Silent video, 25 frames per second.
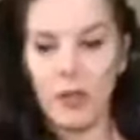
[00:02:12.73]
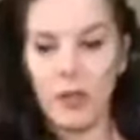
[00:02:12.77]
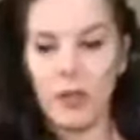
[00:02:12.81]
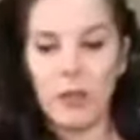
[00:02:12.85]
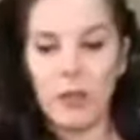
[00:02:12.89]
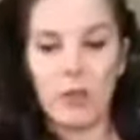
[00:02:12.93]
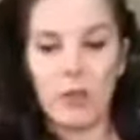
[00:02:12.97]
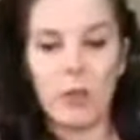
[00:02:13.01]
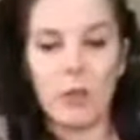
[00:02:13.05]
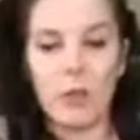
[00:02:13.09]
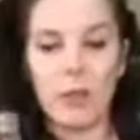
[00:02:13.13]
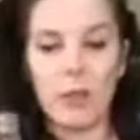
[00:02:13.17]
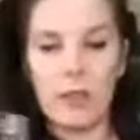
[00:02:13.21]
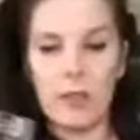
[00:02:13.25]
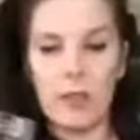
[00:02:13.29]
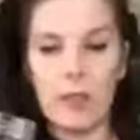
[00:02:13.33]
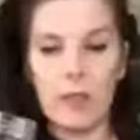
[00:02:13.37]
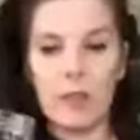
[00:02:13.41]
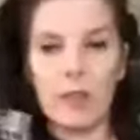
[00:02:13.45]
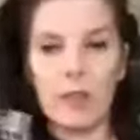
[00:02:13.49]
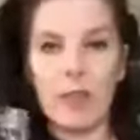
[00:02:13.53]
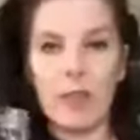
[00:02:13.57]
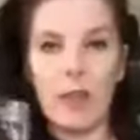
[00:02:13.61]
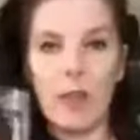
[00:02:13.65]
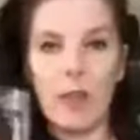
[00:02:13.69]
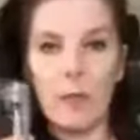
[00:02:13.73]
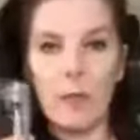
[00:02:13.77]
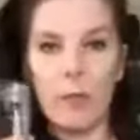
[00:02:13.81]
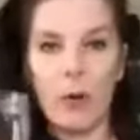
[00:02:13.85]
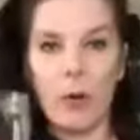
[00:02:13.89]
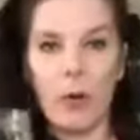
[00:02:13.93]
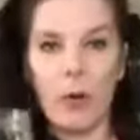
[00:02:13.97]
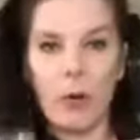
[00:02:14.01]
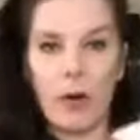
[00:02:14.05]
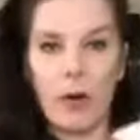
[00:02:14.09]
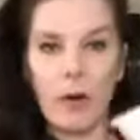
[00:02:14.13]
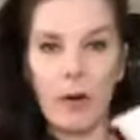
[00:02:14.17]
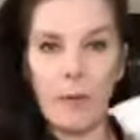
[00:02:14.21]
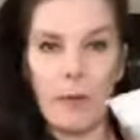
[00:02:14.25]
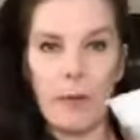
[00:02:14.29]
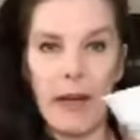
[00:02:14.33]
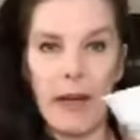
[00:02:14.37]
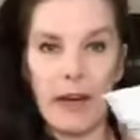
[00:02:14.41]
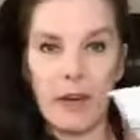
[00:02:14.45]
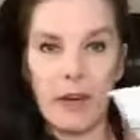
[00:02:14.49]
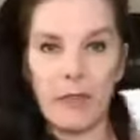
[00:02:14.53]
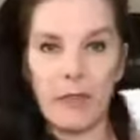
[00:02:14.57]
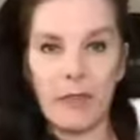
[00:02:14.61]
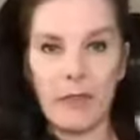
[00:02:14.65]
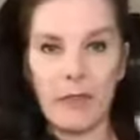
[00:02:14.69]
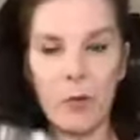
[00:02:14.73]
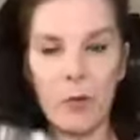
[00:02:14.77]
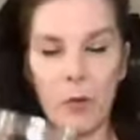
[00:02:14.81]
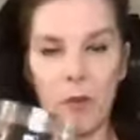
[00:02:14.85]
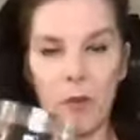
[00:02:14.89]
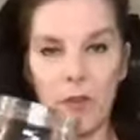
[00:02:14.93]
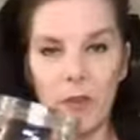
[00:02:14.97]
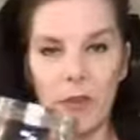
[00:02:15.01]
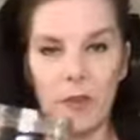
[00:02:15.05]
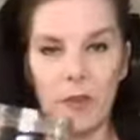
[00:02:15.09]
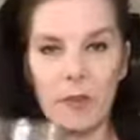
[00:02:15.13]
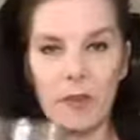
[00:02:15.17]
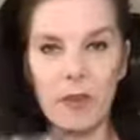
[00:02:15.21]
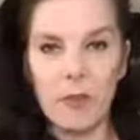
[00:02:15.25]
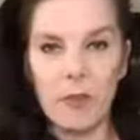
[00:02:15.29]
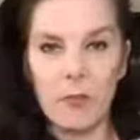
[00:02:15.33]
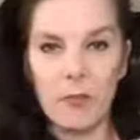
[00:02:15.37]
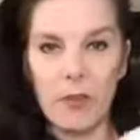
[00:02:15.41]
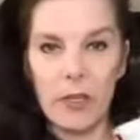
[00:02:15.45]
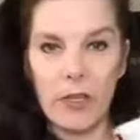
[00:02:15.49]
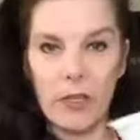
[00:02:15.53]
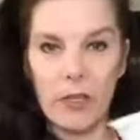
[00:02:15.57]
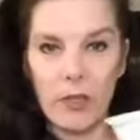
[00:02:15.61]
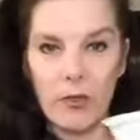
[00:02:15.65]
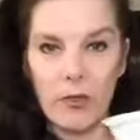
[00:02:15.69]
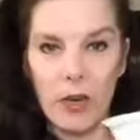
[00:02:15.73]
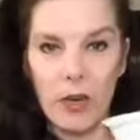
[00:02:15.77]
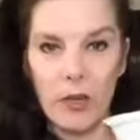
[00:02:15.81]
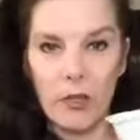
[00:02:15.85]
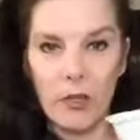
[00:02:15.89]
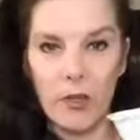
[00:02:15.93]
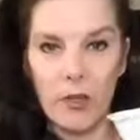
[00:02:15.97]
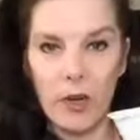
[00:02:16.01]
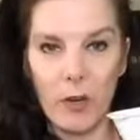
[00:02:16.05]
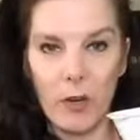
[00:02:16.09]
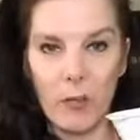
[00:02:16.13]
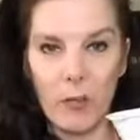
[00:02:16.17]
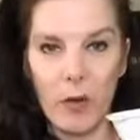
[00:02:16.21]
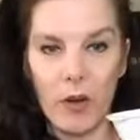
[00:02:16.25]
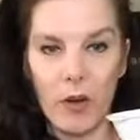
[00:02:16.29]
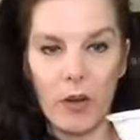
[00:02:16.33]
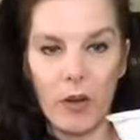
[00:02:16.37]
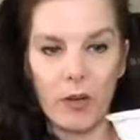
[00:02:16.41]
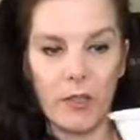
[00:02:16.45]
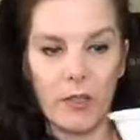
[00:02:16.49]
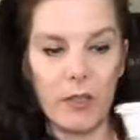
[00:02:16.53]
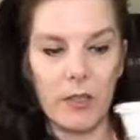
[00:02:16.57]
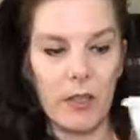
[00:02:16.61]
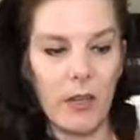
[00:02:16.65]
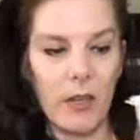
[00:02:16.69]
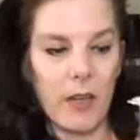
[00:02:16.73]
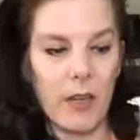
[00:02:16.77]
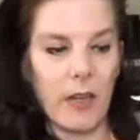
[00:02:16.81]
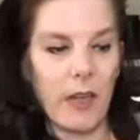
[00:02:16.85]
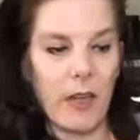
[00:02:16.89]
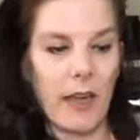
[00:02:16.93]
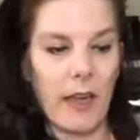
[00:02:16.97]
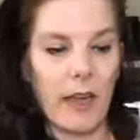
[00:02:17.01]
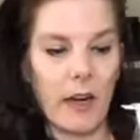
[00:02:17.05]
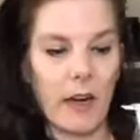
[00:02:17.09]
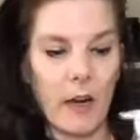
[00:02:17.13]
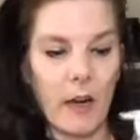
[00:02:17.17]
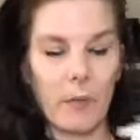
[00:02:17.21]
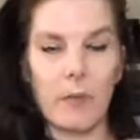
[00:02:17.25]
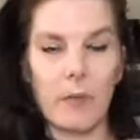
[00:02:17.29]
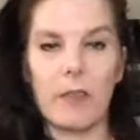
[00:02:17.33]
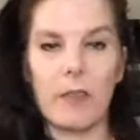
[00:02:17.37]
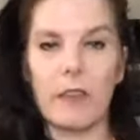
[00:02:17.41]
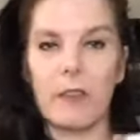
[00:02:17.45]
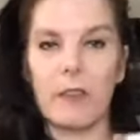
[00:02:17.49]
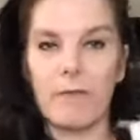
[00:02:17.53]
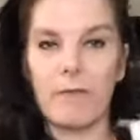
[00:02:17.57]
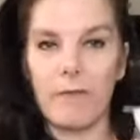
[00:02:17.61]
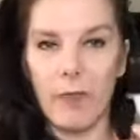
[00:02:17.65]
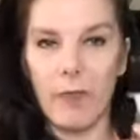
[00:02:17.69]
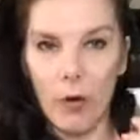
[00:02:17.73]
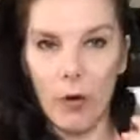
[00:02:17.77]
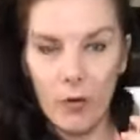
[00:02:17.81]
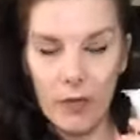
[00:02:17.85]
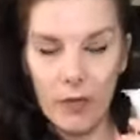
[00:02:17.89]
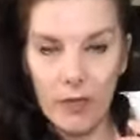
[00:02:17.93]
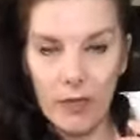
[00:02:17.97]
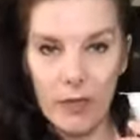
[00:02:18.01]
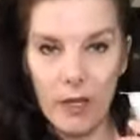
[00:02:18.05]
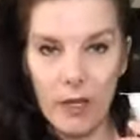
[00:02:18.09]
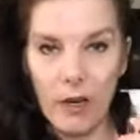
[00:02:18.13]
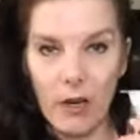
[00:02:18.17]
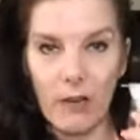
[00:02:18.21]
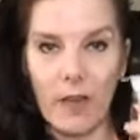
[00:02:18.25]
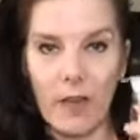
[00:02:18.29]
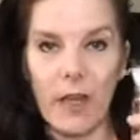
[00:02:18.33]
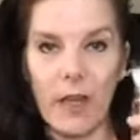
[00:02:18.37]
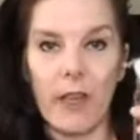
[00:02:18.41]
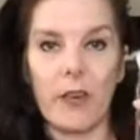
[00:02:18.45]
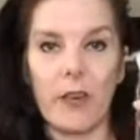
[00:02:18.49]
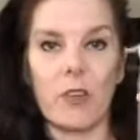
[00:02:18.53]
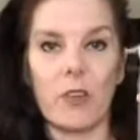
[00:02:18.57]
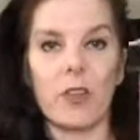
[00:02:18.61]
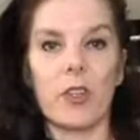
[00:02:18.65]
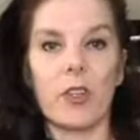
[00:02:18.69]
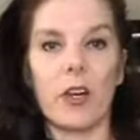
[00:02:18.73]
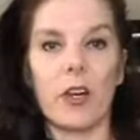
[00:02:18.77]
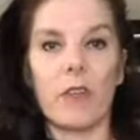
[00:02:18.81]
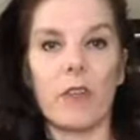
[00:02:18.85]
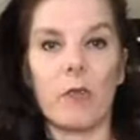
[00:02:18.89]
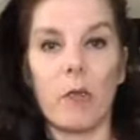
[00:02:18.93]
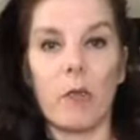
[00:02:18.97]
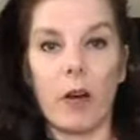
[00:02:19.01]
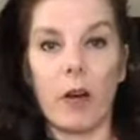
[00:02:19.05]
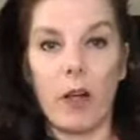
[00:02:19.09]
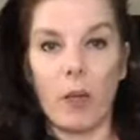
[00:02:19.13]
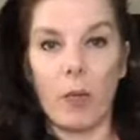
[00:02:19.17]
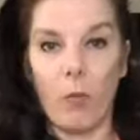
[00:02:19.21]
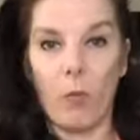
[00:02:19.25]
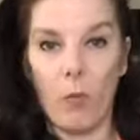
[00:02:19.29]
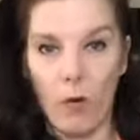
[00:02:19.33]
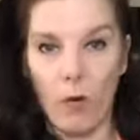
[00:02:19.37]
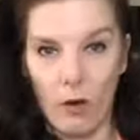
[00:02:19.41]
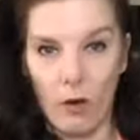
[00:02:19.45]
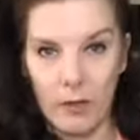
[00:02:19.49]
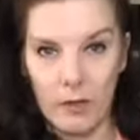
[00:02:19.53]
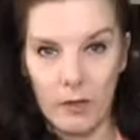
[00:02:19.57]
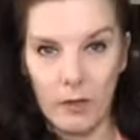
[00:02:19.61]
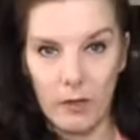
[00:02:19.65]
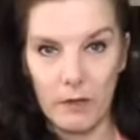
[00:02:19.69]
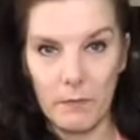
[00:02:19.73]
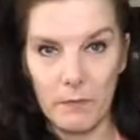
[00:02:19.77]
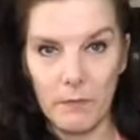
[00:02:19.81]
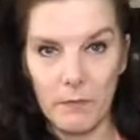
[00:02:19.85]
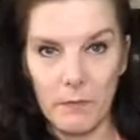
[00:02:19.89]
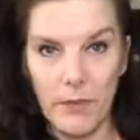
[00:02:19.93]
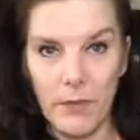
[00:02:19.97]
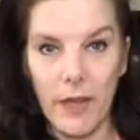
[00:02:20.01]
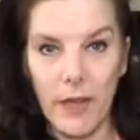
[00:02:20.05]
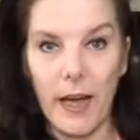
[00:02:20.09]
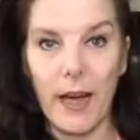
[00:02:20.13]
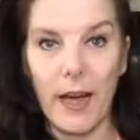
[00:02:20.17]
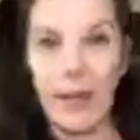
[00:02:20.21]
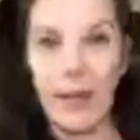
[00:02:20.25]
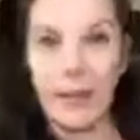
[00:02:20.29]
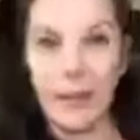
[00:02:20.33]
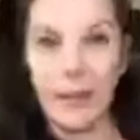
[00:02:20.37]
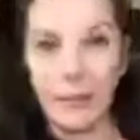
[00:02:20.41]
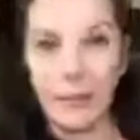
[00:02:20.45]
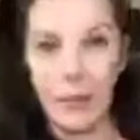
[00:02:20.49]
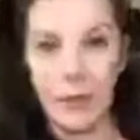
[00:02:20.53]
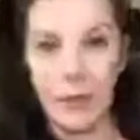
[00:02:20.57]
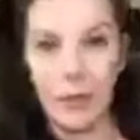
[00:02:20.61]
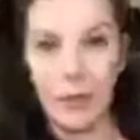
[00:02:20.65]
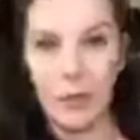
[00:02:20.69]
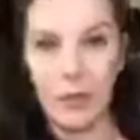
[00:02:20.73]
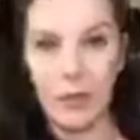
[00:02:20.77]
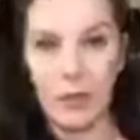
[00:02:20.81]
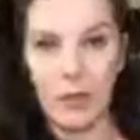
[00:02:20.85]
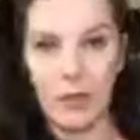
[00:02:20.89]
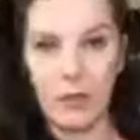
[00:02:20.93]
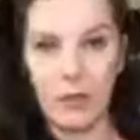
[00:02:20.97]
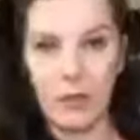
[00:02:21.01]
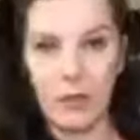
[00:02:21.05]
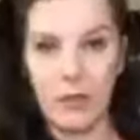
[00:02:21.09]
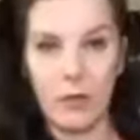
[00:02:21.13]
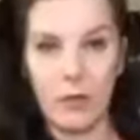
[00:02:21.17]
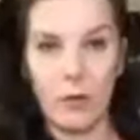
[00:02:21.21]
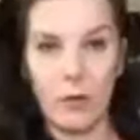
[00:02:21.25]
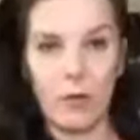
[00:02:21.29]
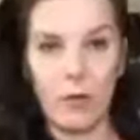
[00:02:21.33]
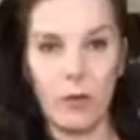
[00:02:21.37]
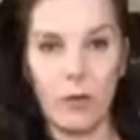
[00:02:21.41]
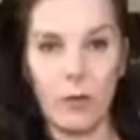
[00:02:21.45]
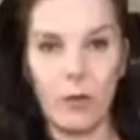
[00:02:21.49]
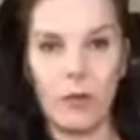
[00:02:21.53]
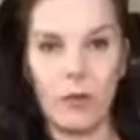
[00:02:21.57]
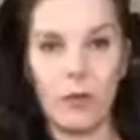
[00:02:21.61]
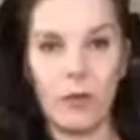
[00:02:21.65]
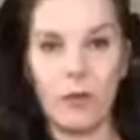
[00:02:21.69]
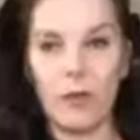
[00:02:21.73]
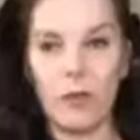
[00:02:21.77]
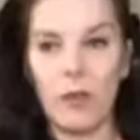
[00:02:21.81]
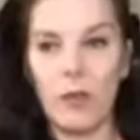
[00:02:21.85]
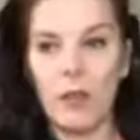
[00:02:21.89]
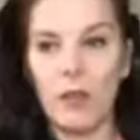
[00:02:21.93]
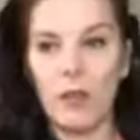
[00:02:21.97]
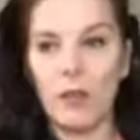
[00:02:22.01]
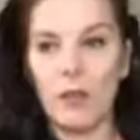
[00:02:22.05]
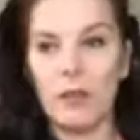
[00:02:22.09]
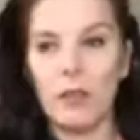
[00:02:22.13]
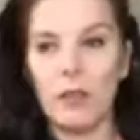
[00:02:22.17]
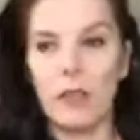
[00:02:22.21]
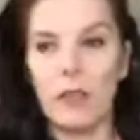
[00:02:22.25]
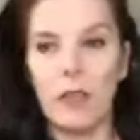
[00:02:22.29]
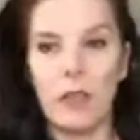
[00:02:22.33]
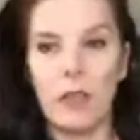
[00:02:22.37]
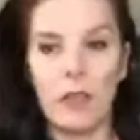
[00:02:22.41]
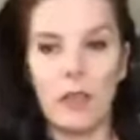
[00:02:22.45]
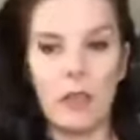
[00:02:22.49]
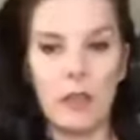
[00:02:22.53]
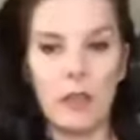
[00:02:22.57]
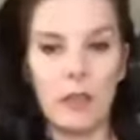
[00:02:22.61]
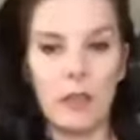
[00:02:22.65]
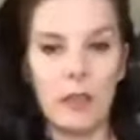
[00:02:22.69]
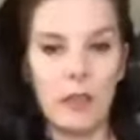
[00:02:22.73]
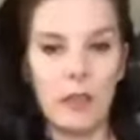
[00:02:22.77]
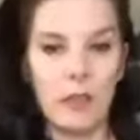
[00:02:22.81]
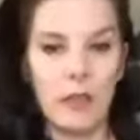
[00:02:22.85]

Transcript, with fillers: So this is pouring back and forth is the restructuring part, and I'm focusing on the energy of what I want as I'm doing it. So the the